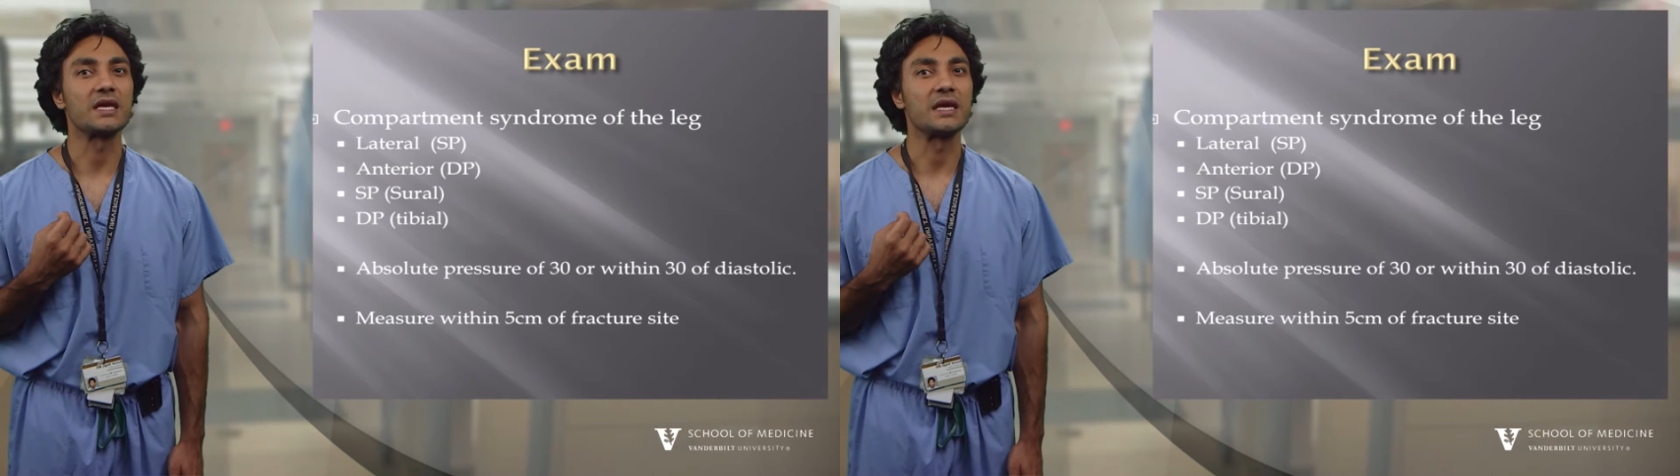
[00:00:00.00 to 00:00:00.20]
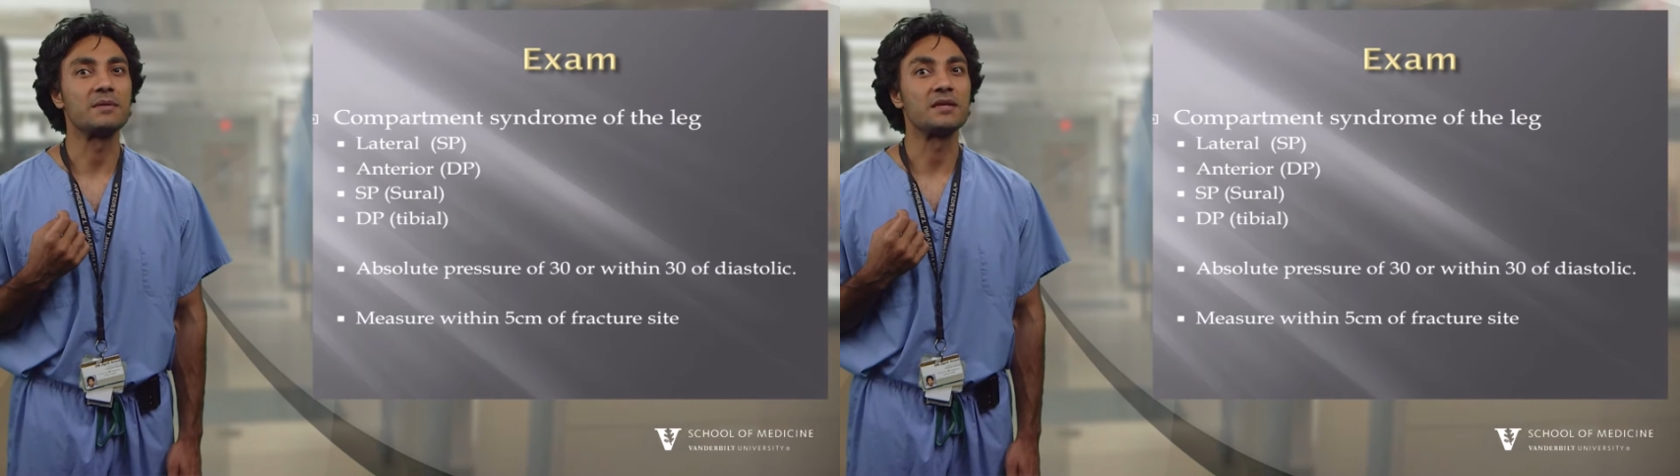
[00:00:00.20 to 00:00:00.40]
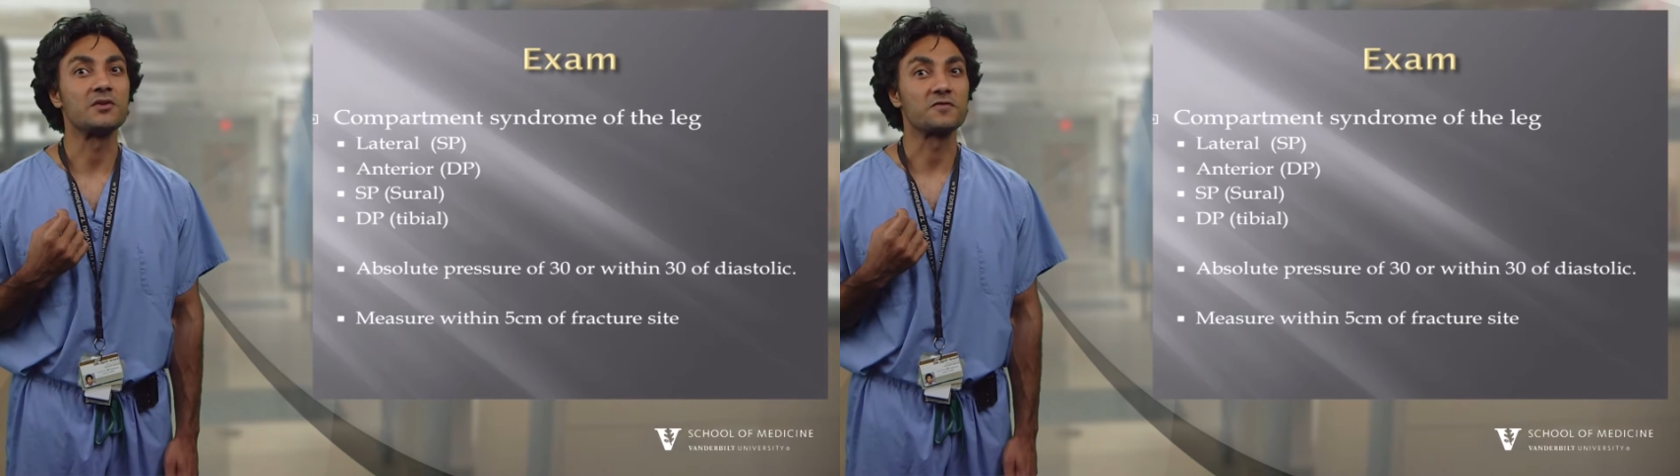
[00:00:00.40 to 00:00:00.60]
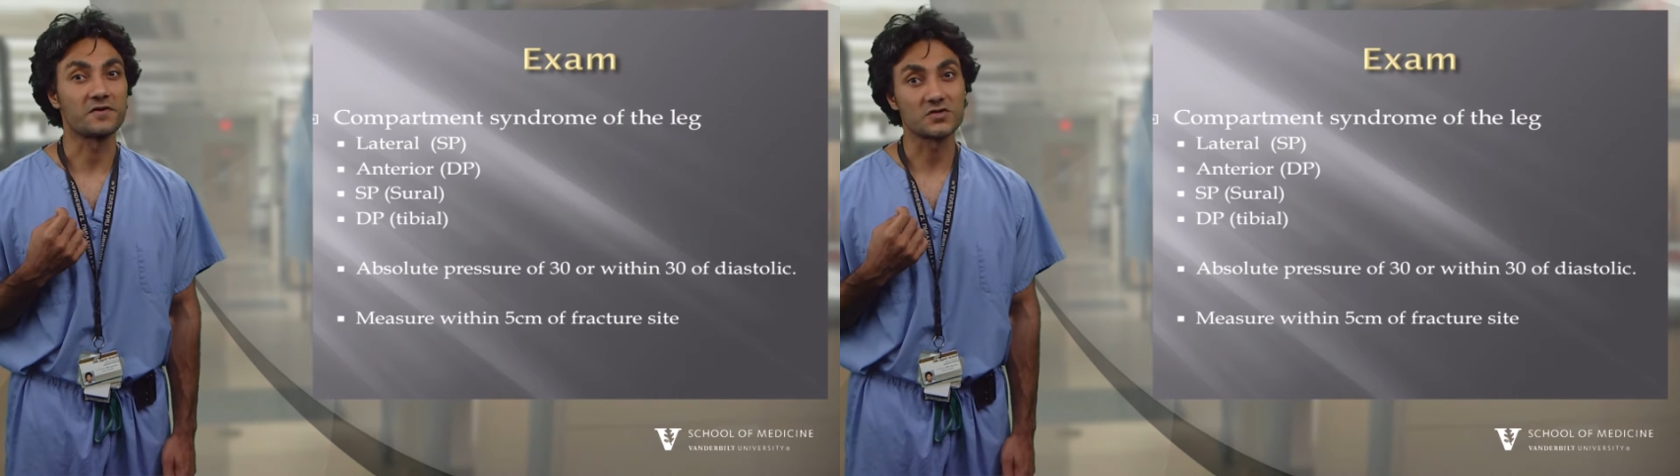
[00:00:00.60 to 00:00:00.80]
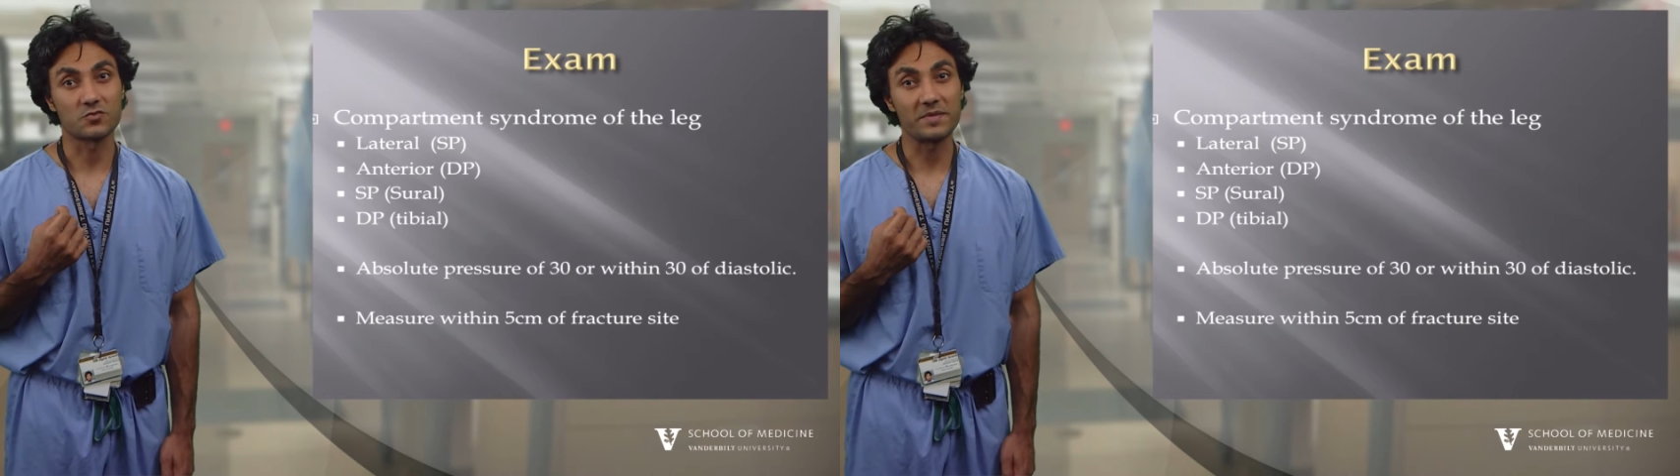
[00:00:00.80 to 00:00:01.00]
in your
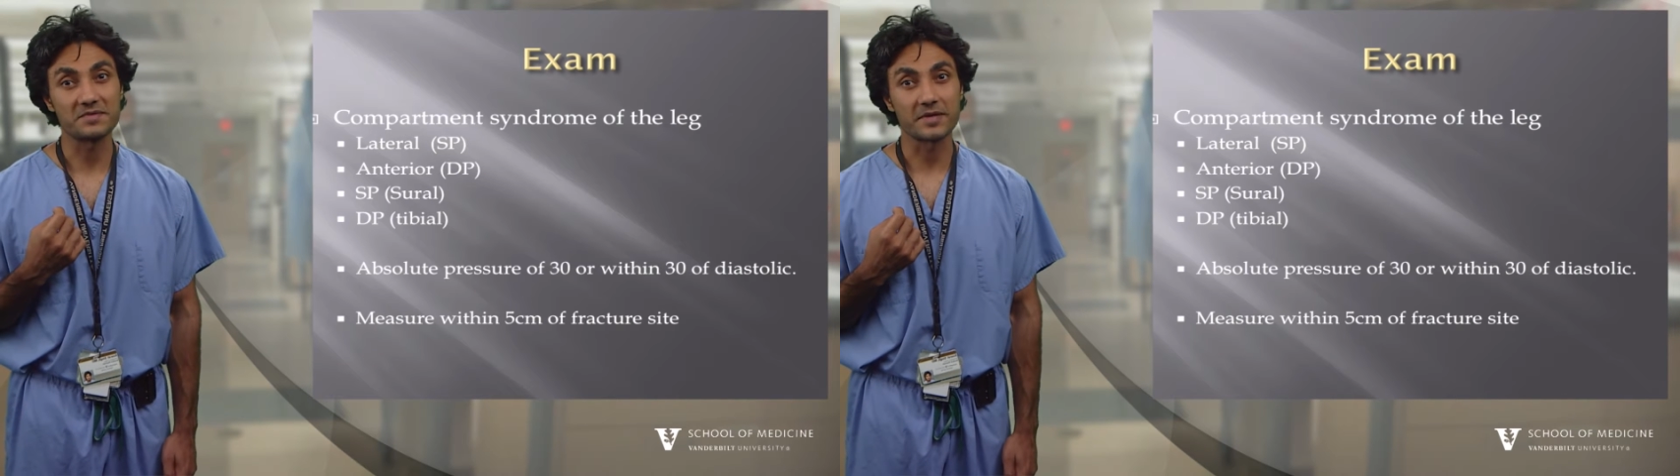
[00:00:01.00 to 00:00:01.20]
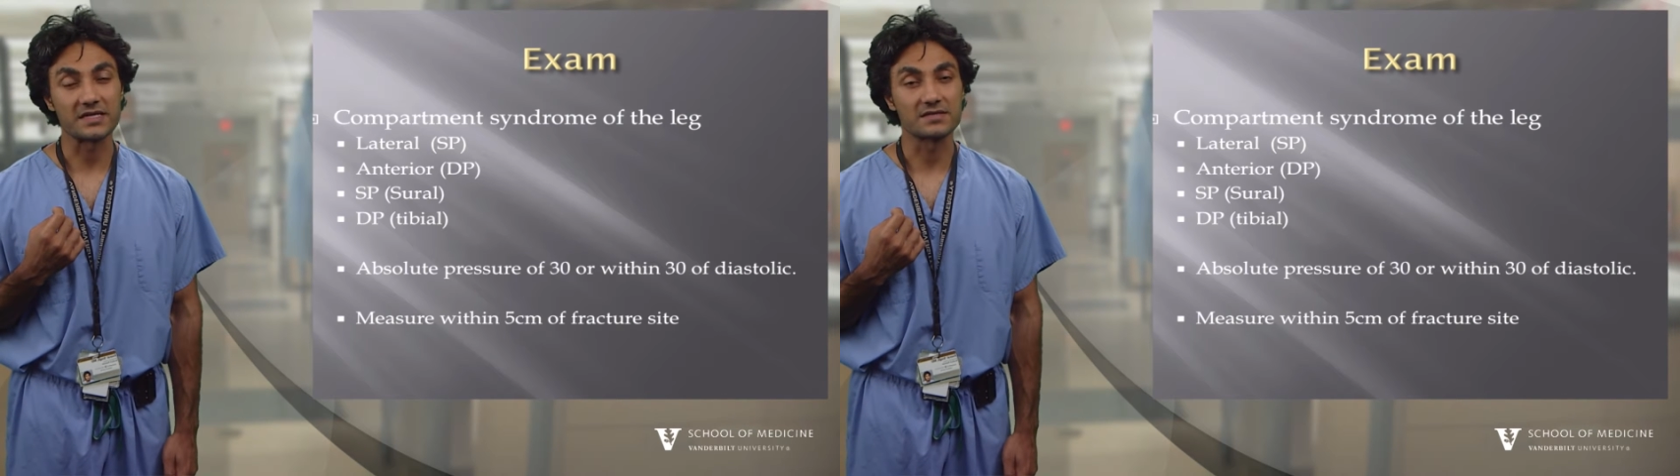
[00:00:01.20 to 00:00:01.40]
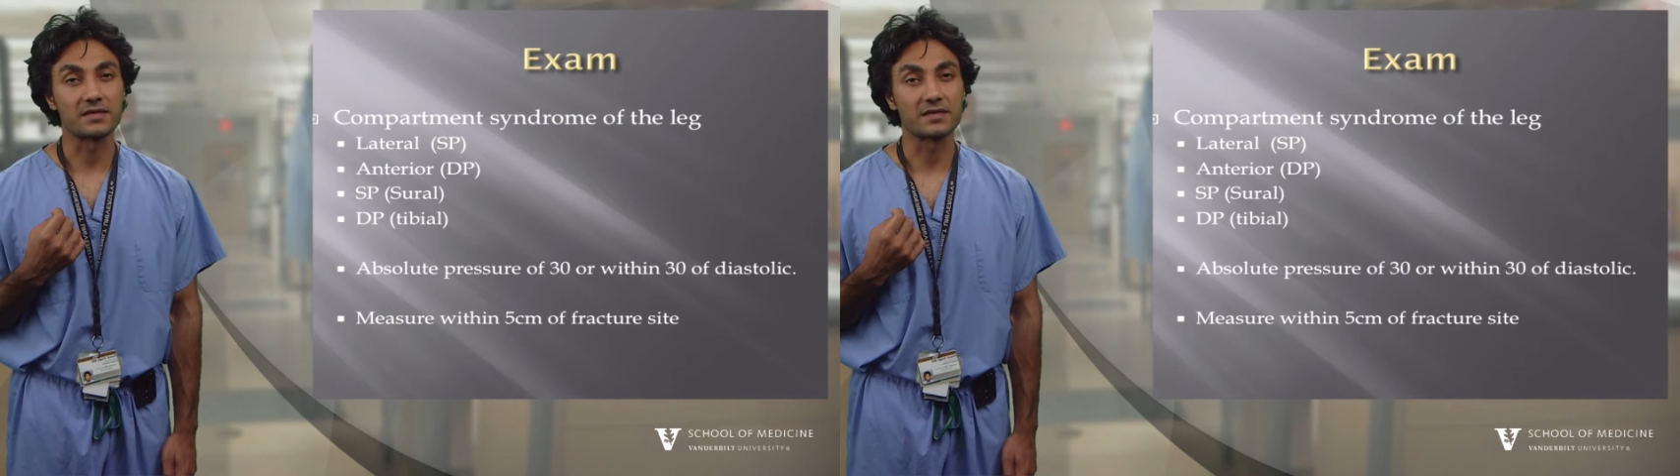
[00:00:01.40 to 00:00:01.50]
first web space,